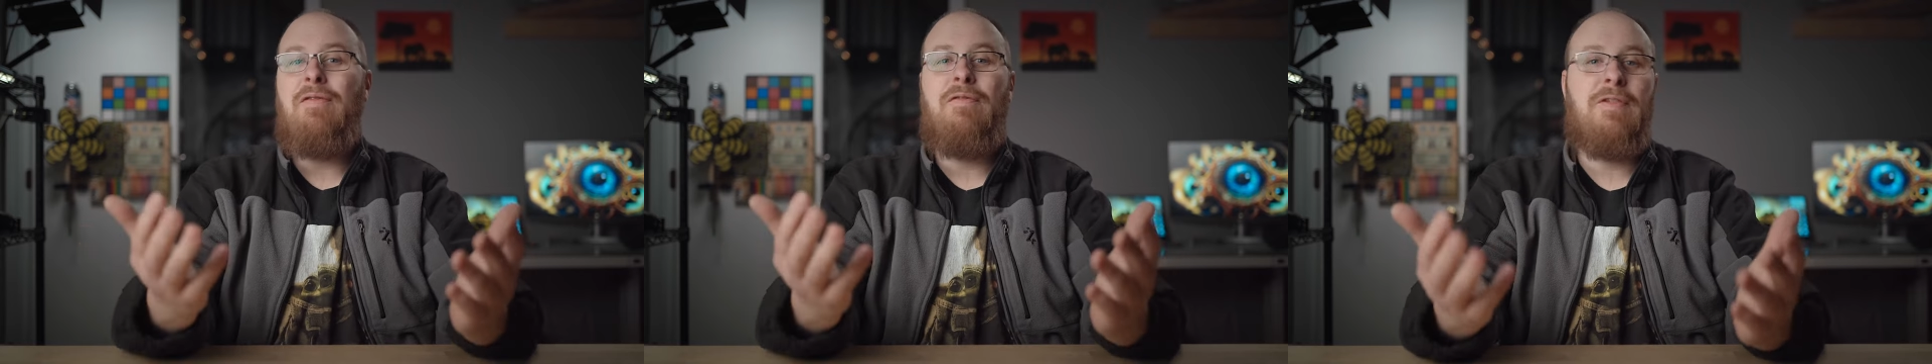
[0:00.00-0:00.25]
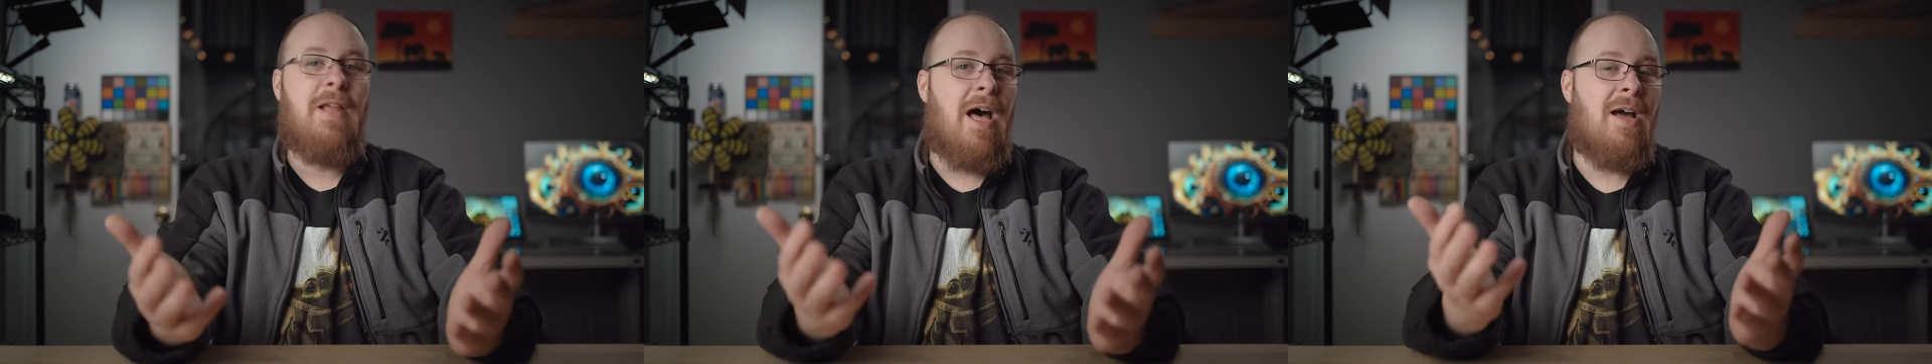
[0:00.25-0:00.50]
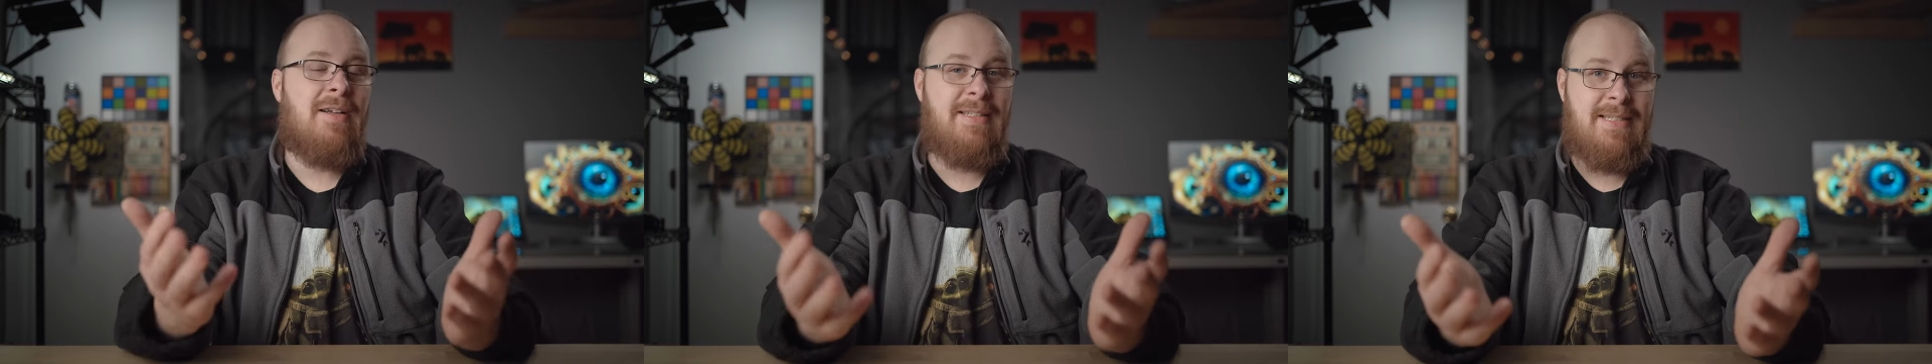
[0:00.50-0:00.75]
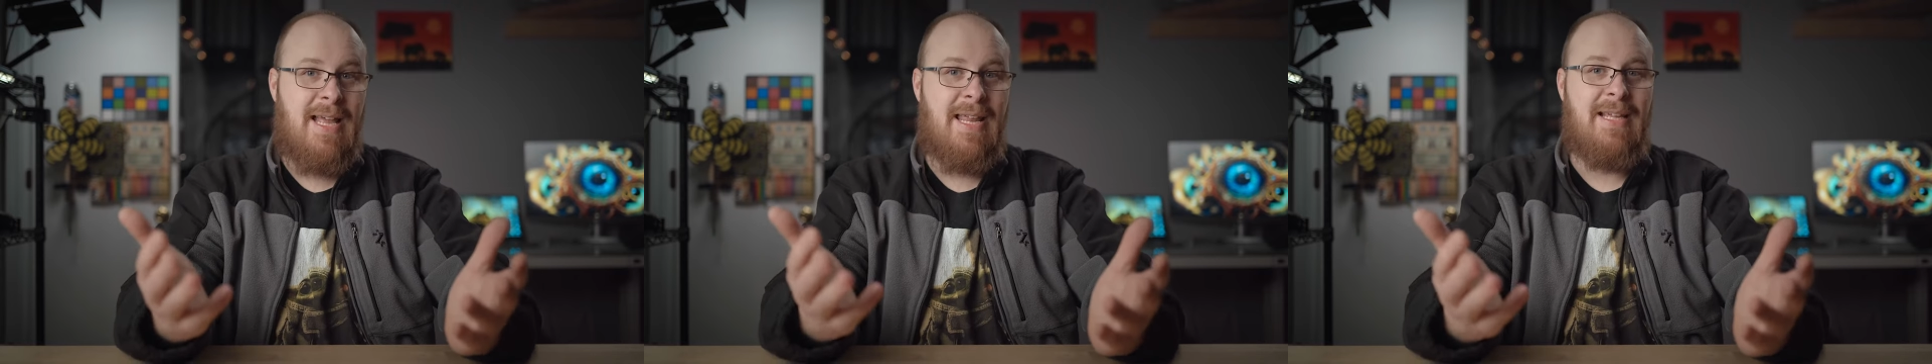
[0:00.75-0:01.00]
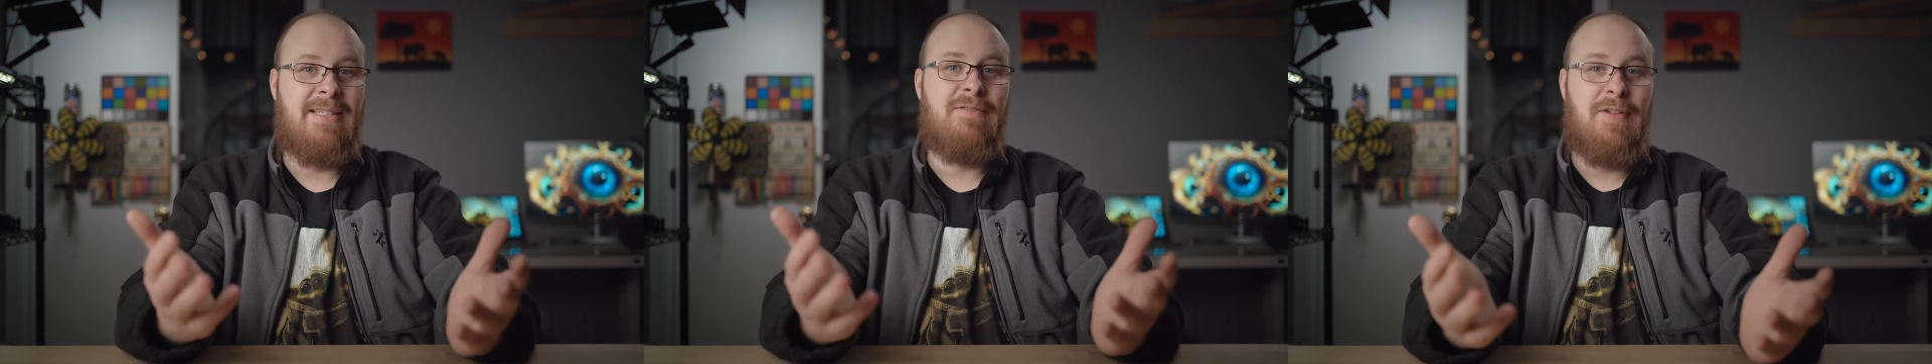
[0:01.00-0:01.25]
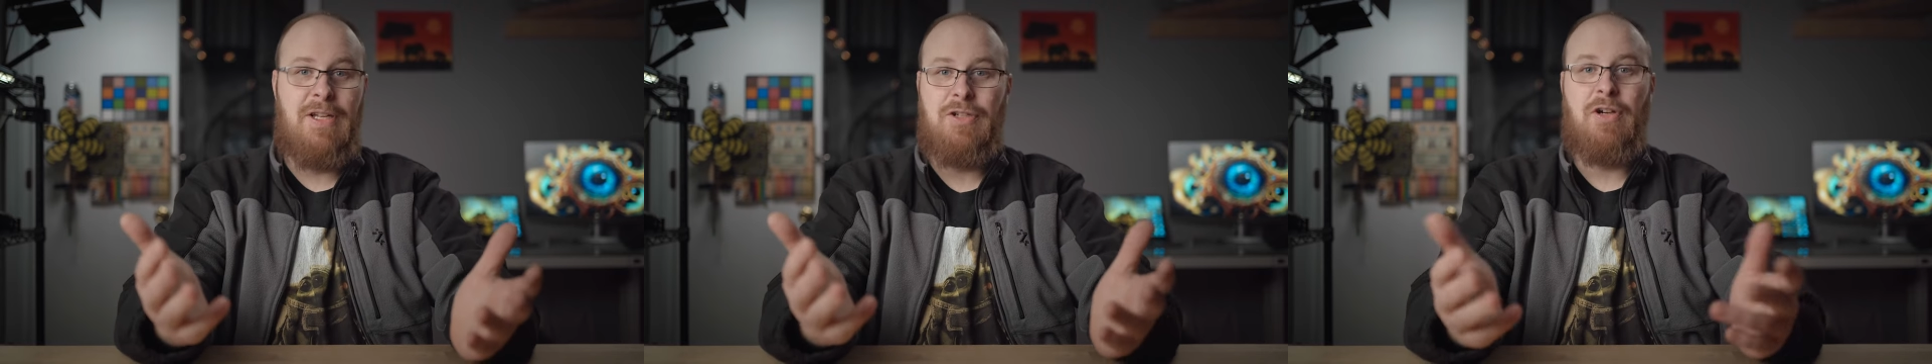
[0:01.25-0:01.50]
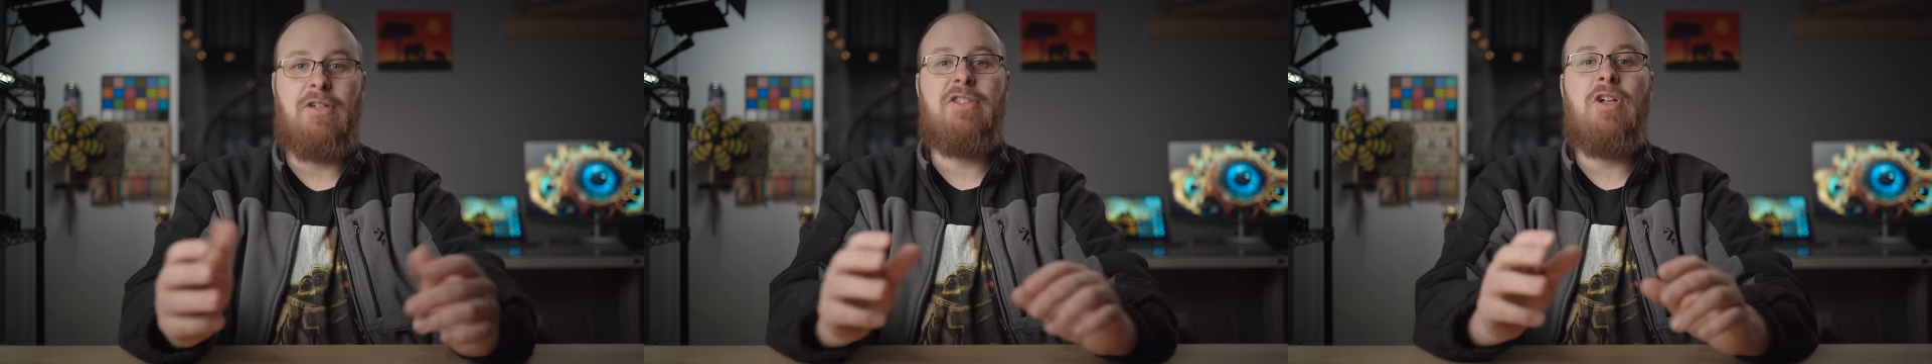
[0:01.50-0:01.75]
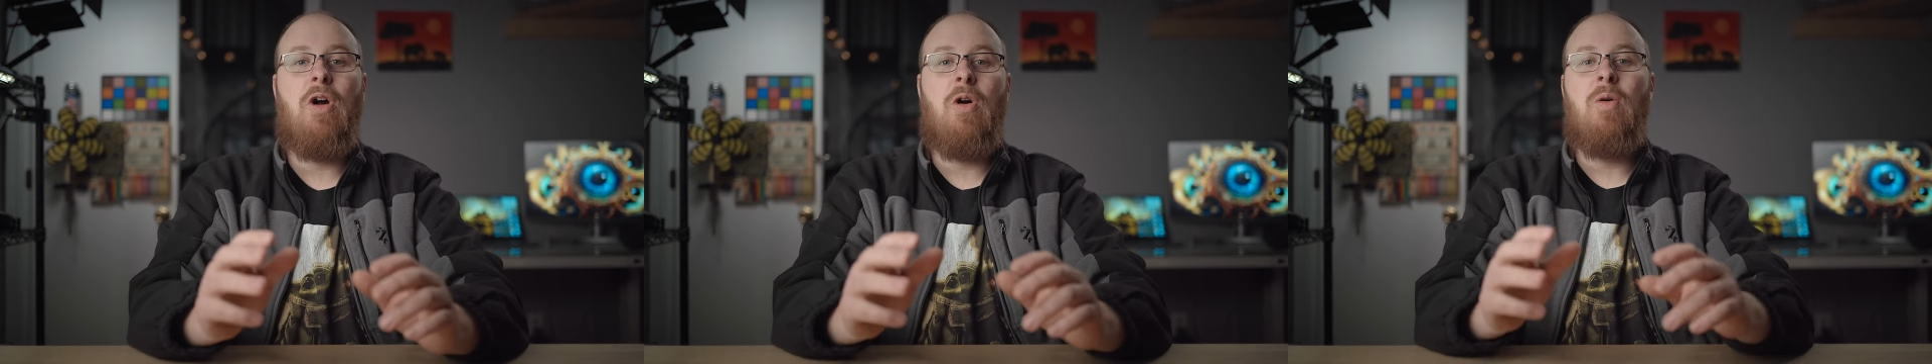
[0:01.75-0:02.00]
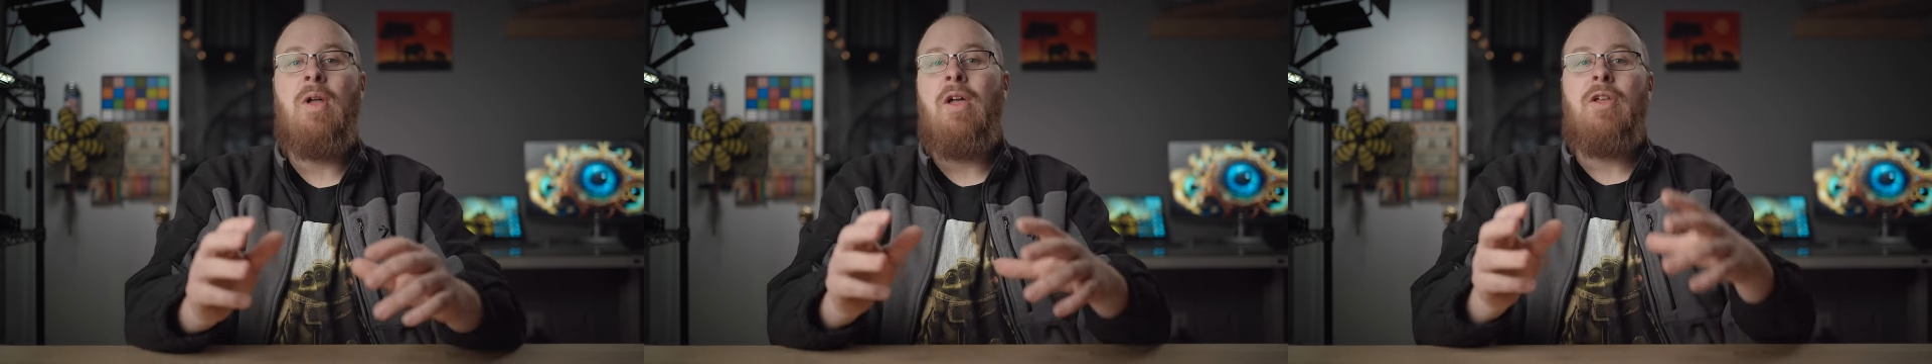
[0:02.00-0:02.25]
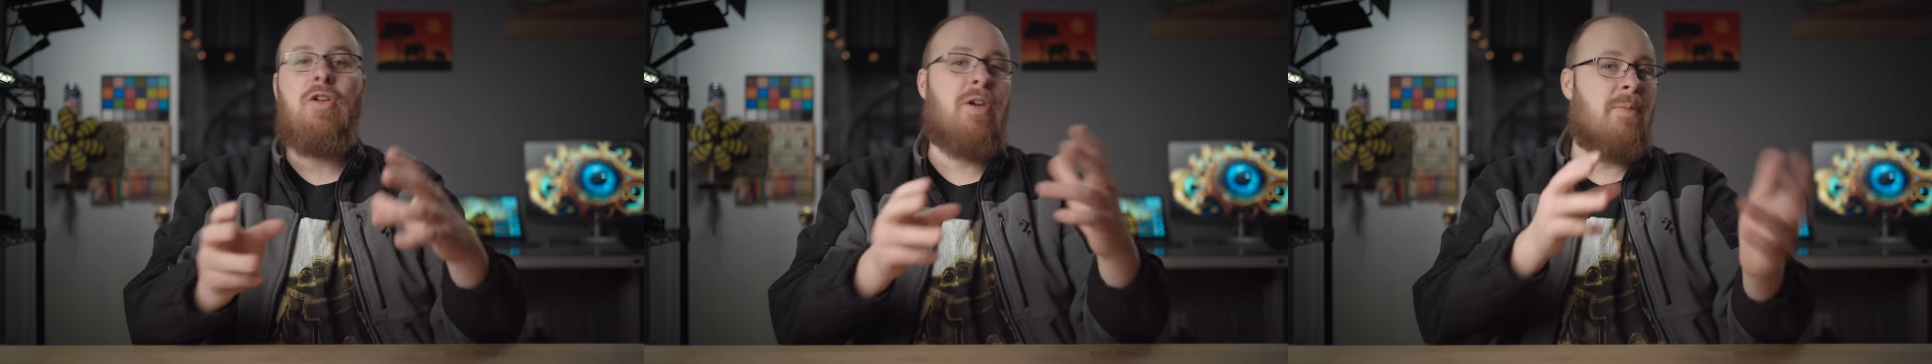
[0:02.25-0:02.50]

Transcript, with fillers: vlog settings feature. So you